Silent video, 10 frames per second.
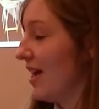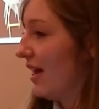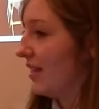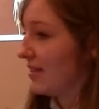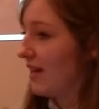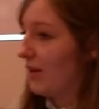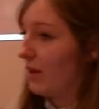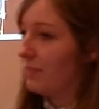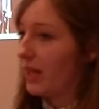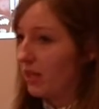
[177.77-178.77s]
it's
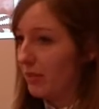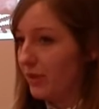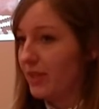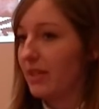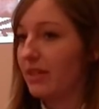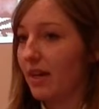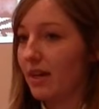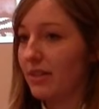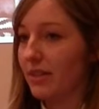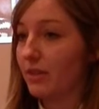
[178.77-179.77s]
now a big community
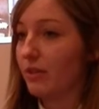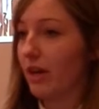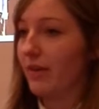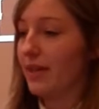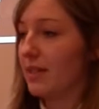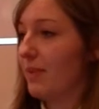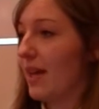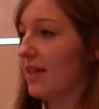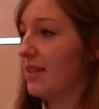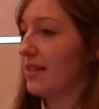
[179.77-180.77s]
garden, growing
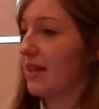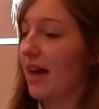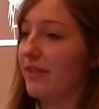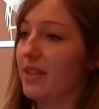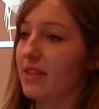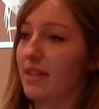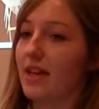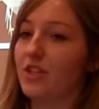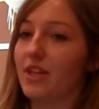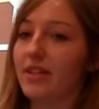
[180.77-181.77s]
space, there's a cafe, there's a
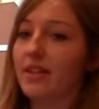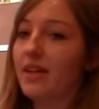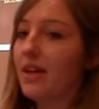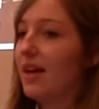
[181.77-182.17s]
kitchen,